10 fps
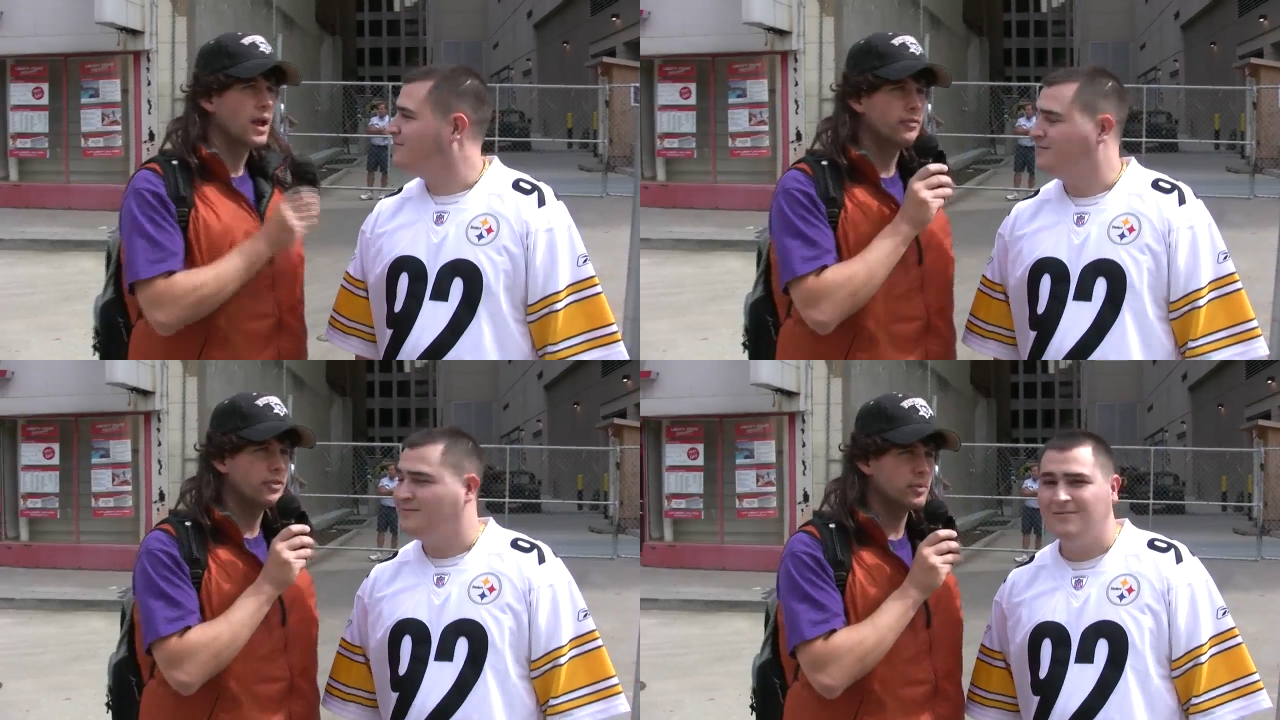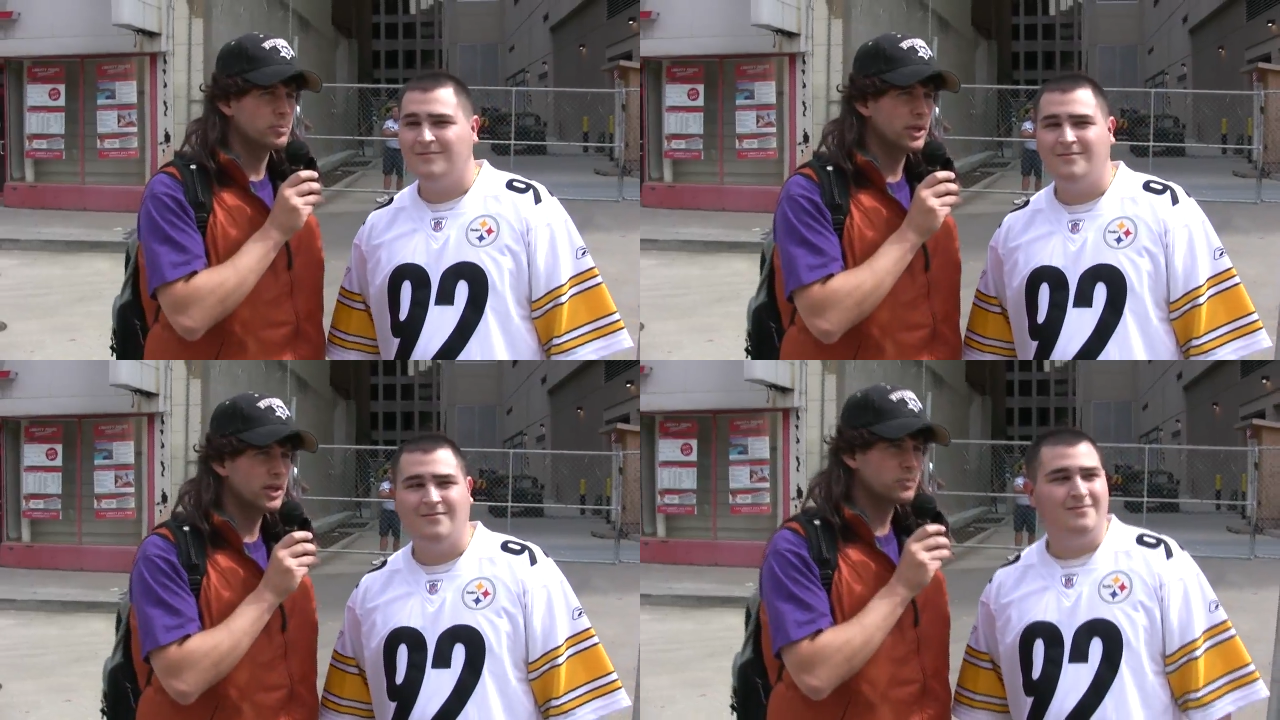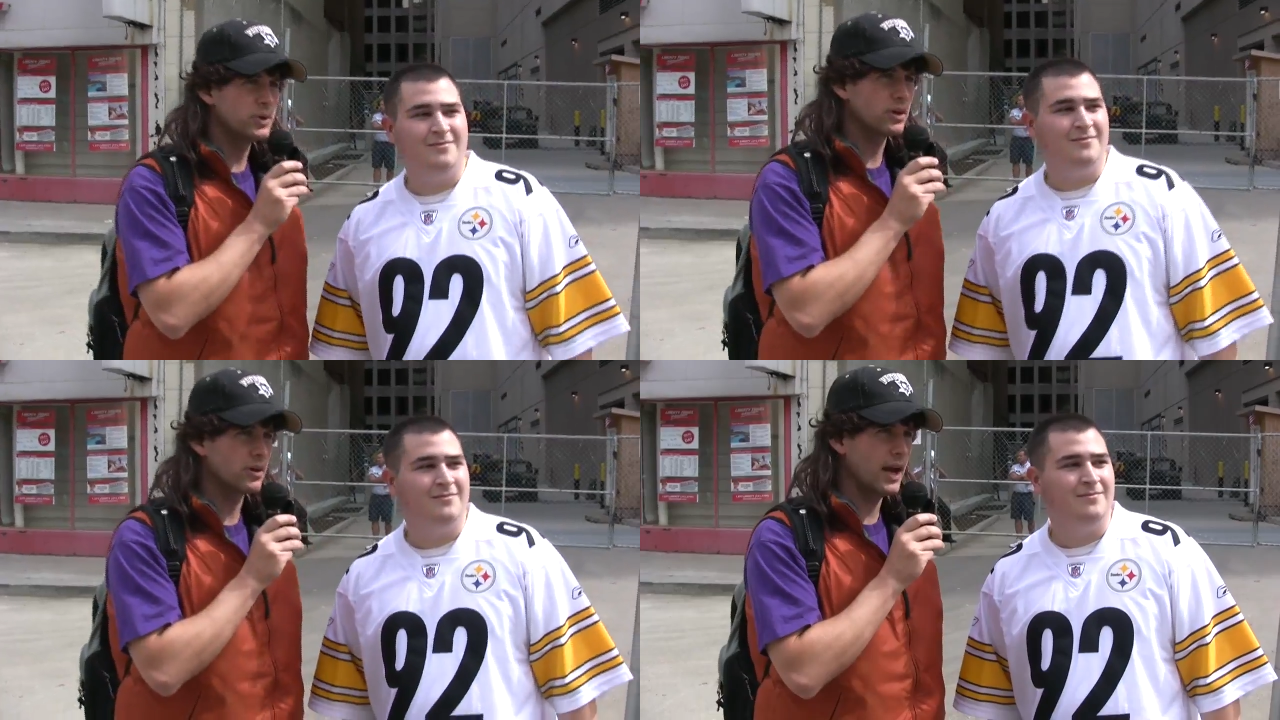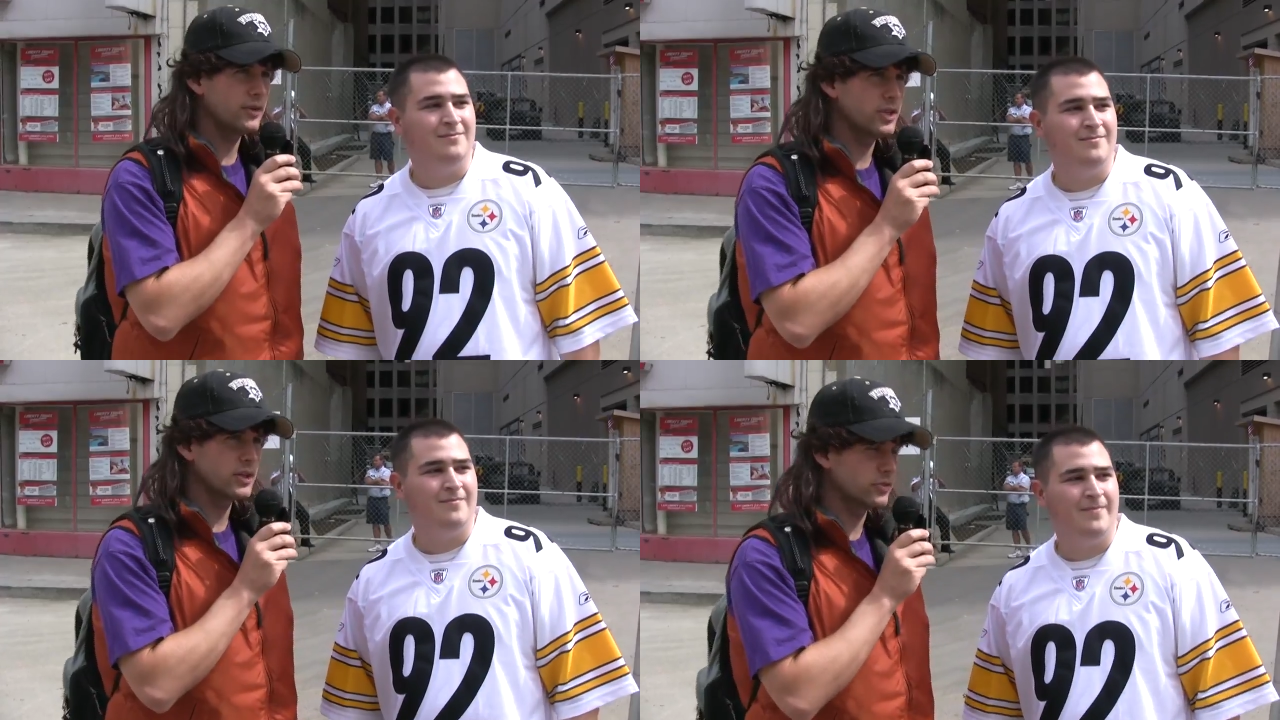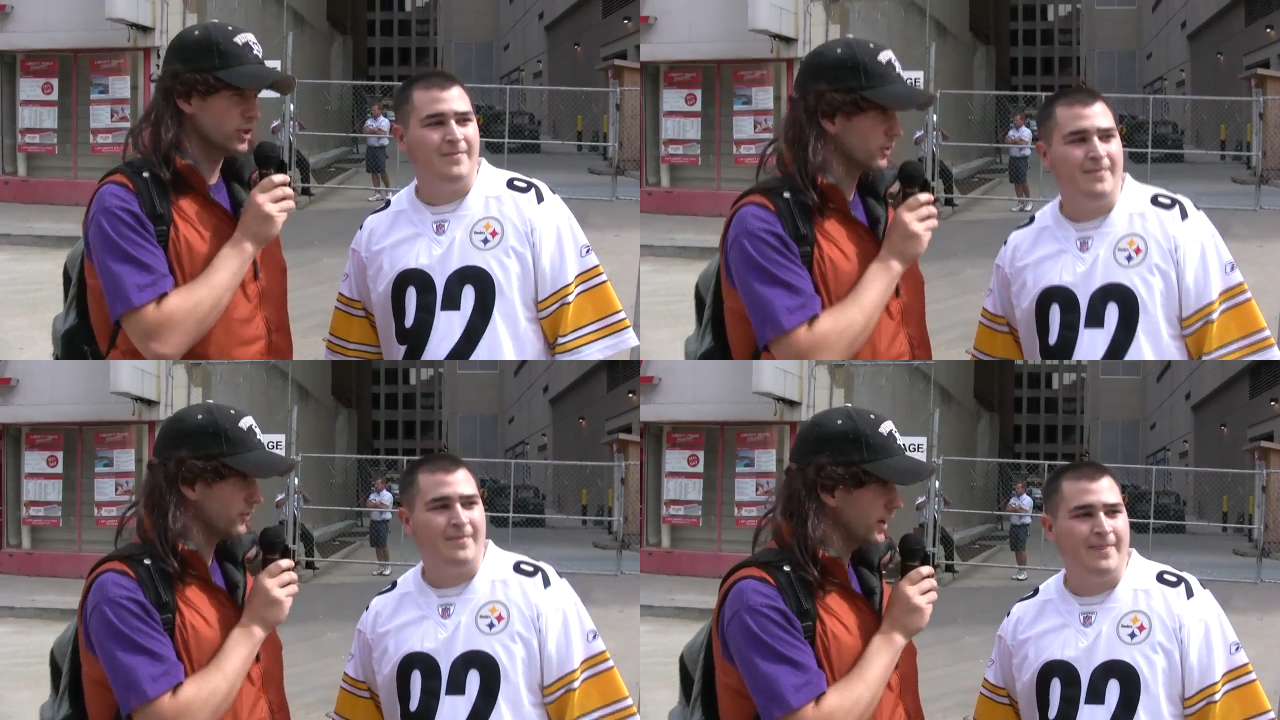Speaker 1: Have the police been harassing the
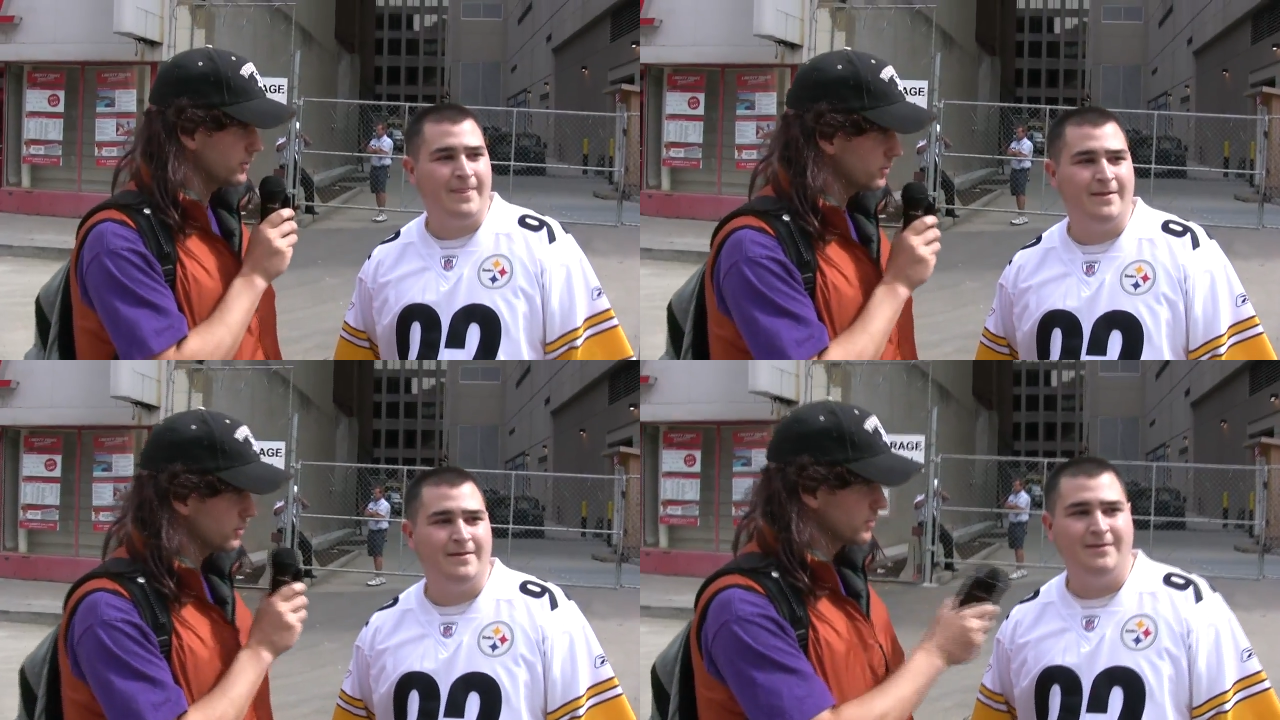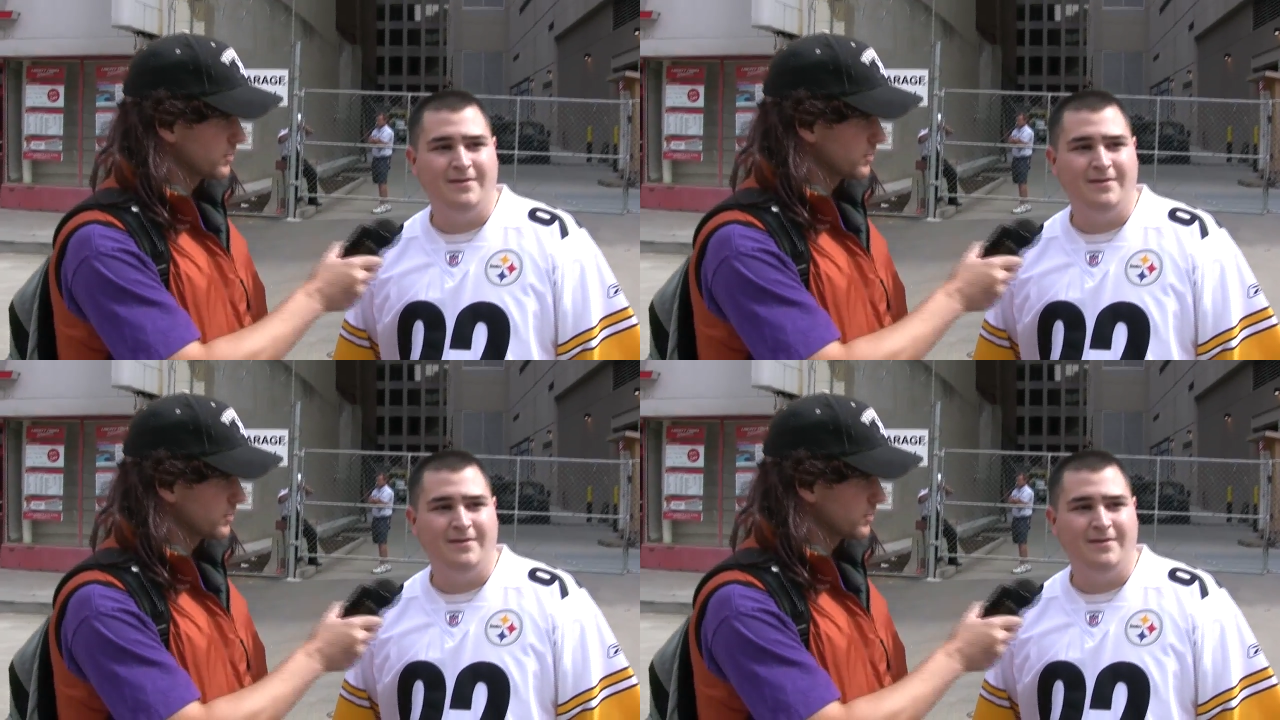Steeler fans?